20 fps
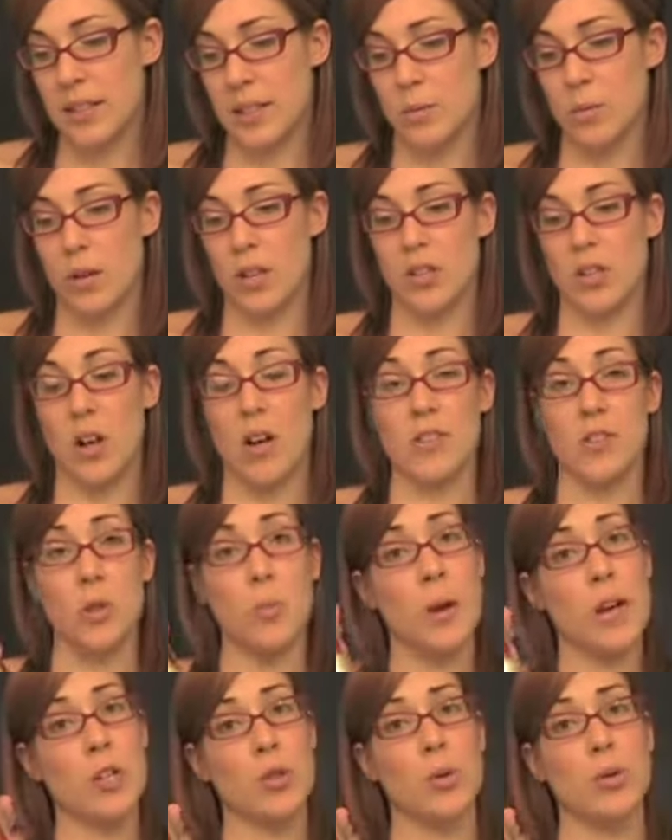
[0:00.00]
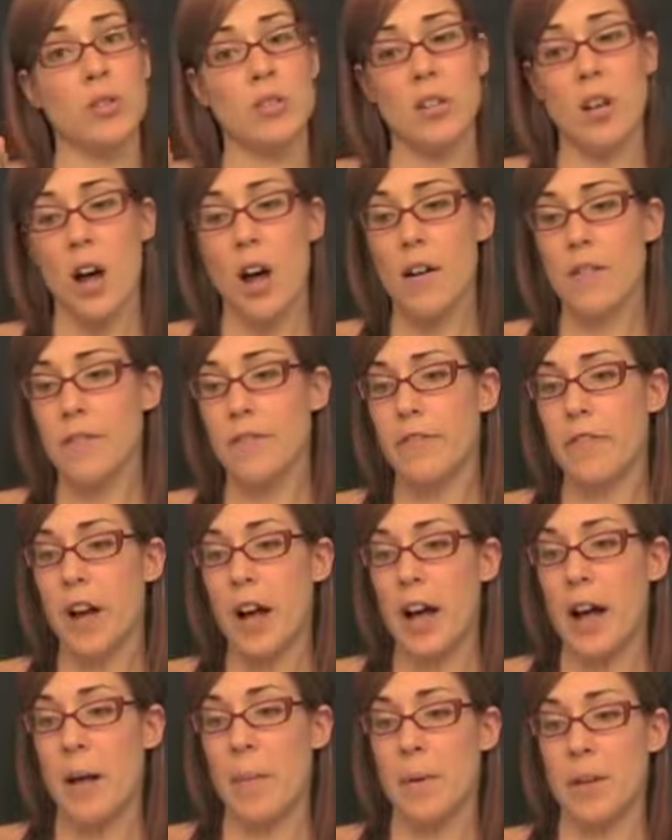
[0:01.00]
This one is also by Schwarzkopf,
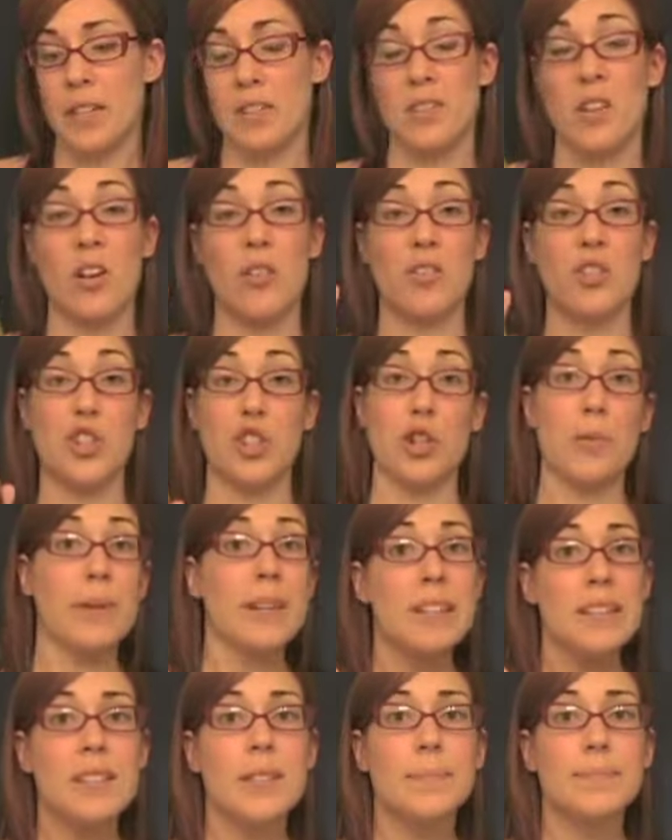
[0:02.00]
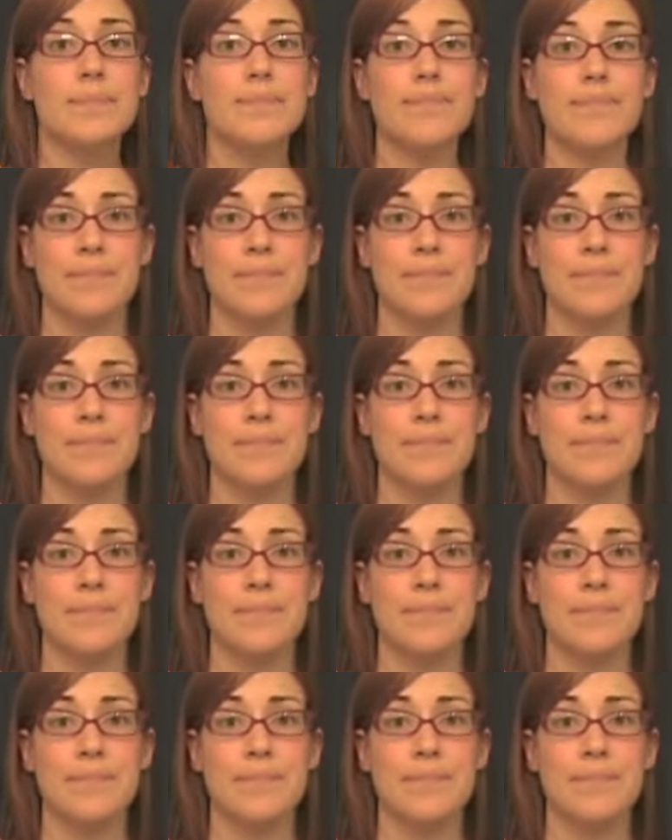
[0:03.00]
and it's called Sherbet.